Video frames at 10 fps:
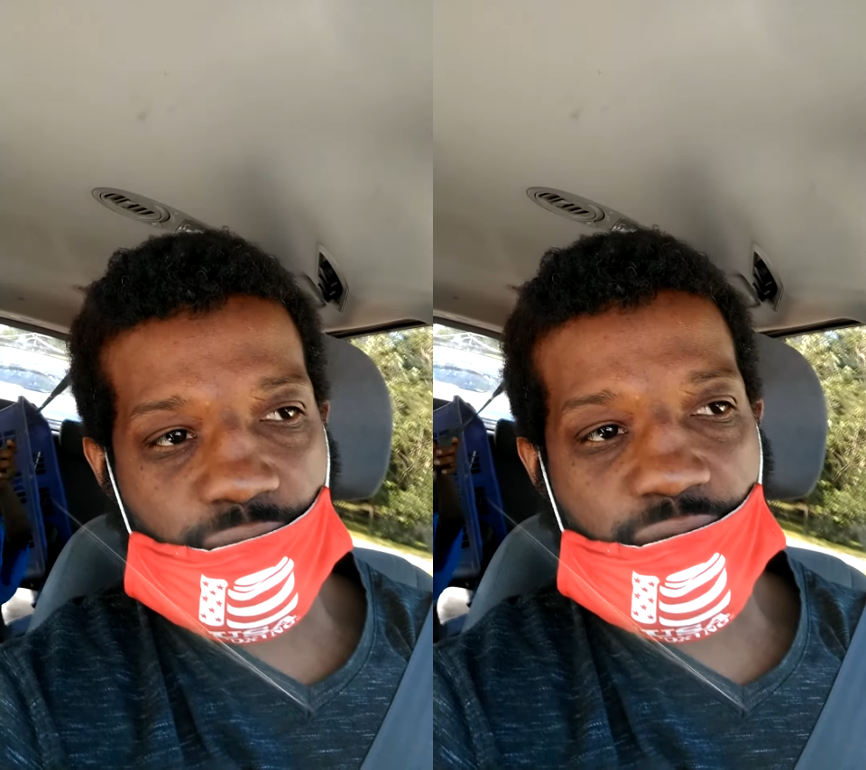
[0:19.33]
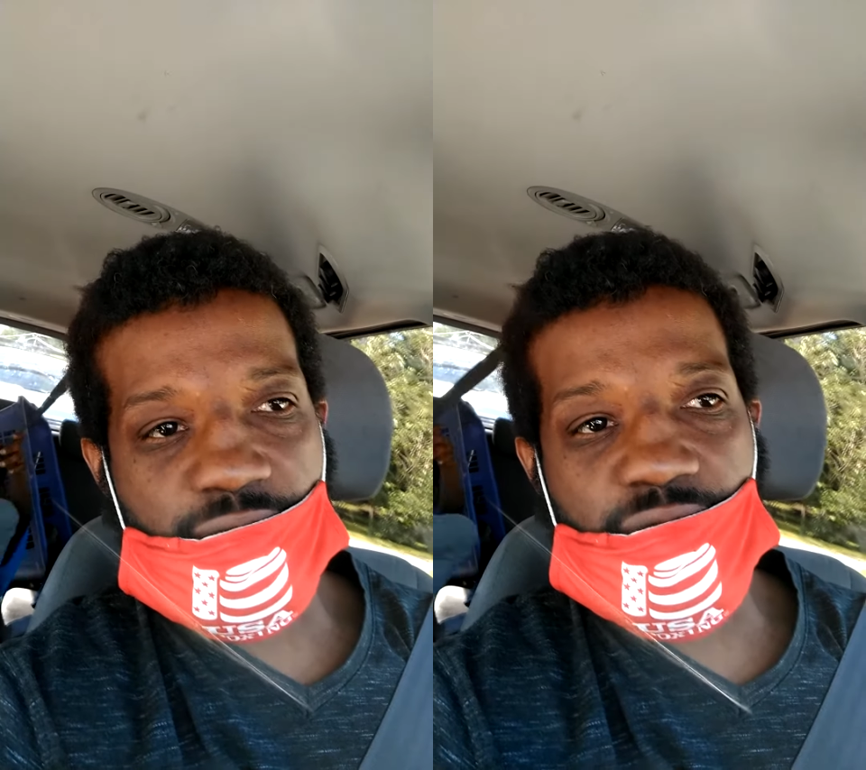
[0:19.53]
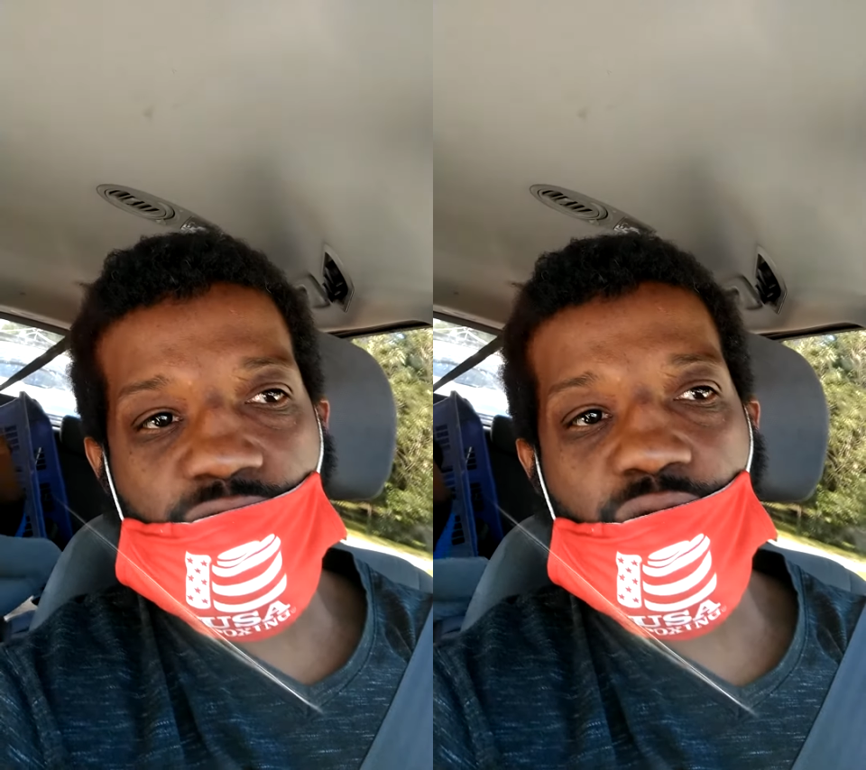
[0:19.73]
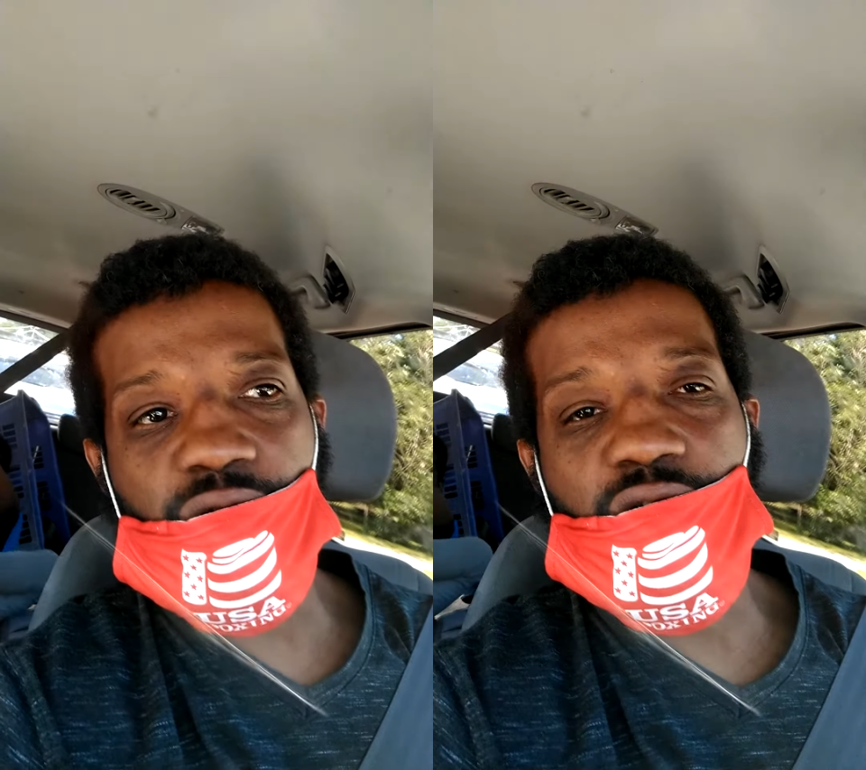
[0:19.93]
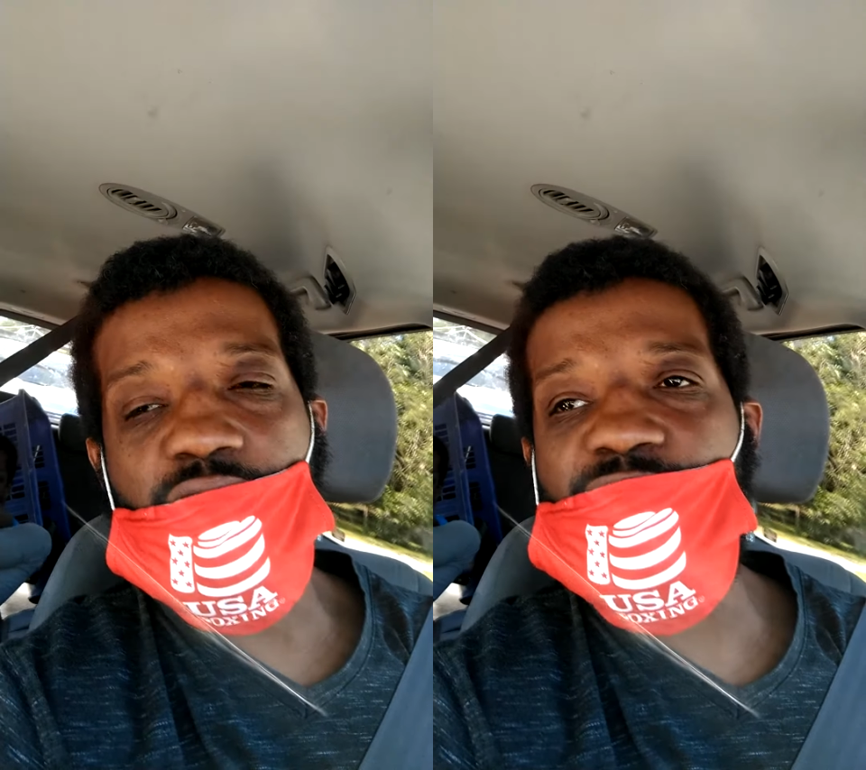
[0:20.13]
he doing
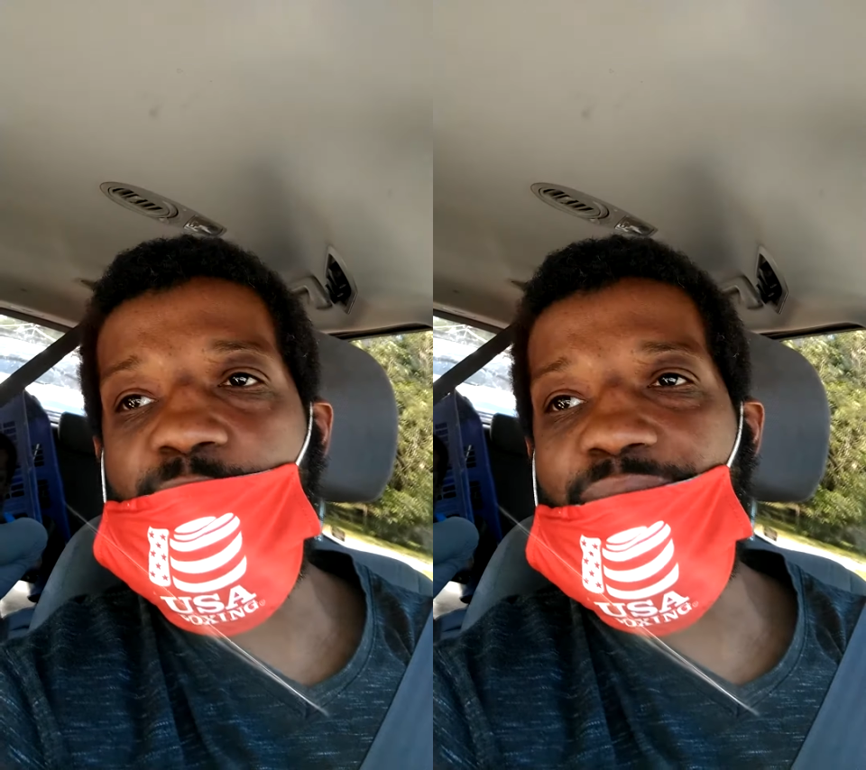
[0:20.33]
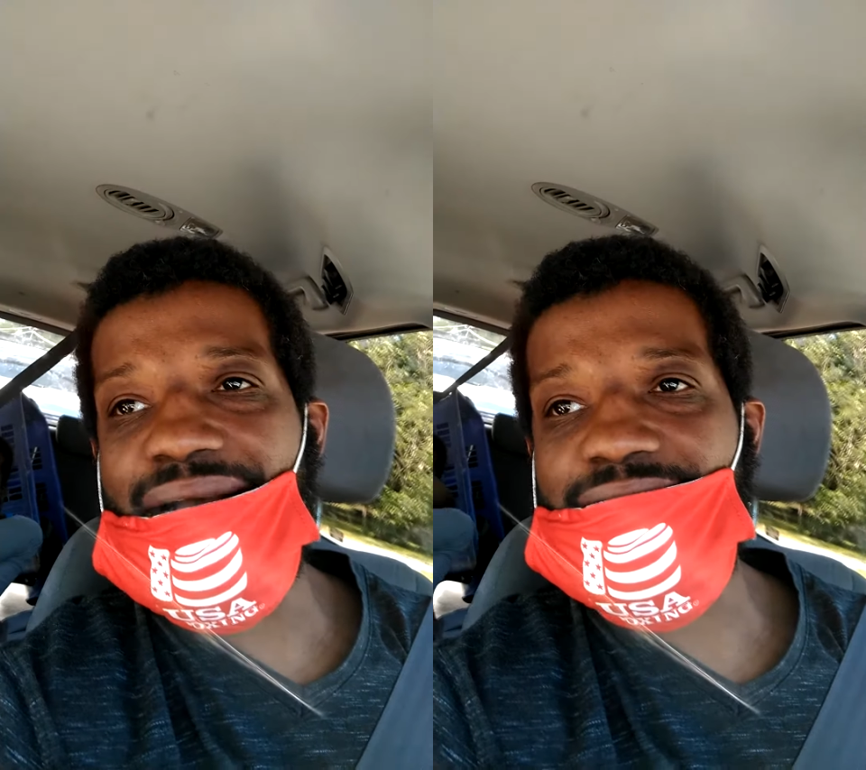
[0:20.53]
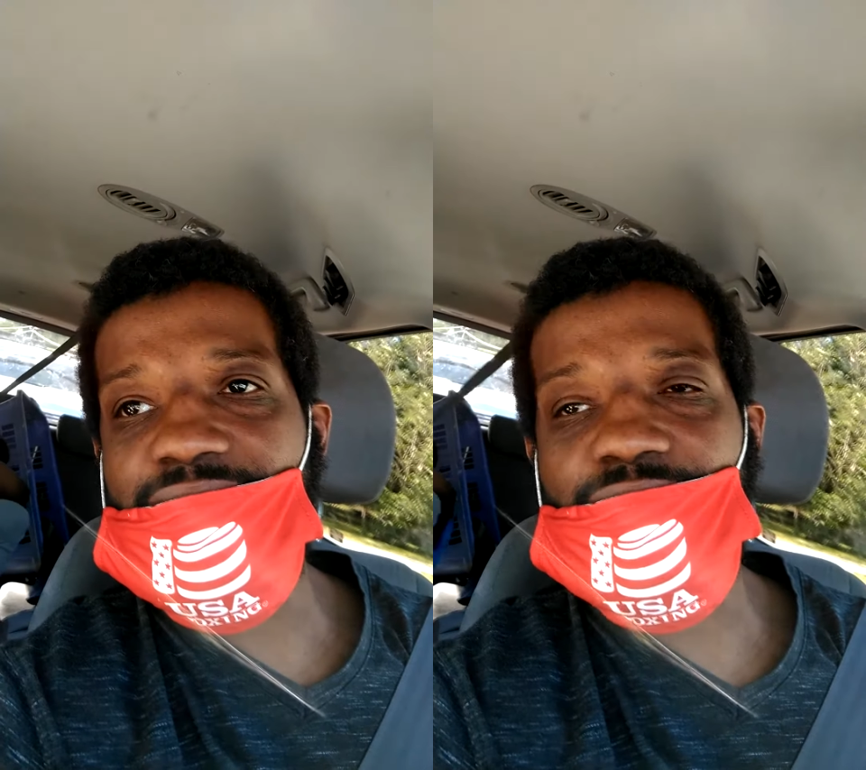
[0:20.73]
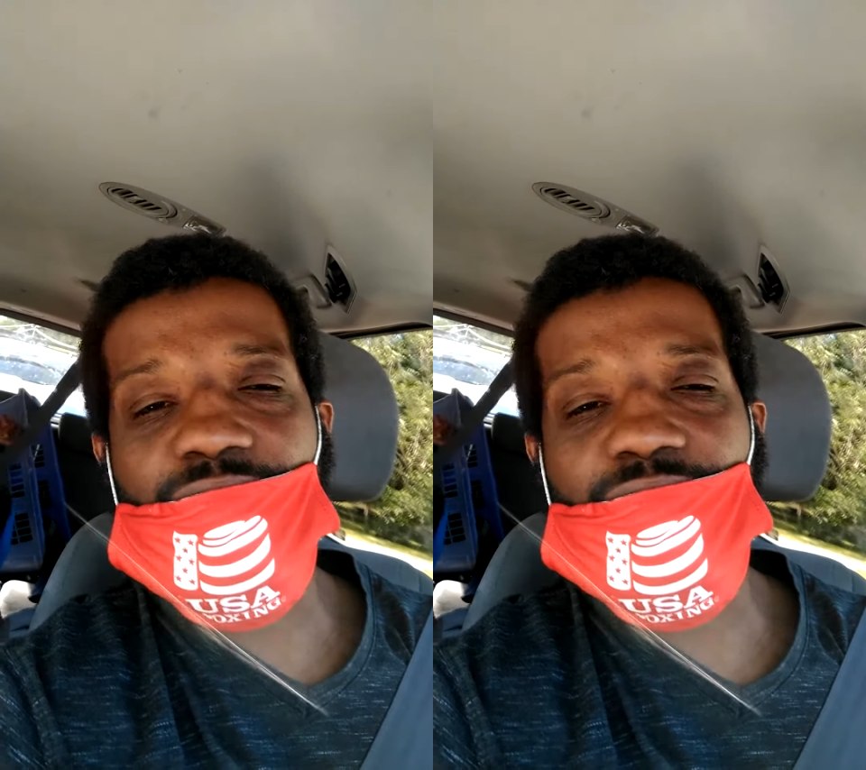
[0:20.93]
good for boxing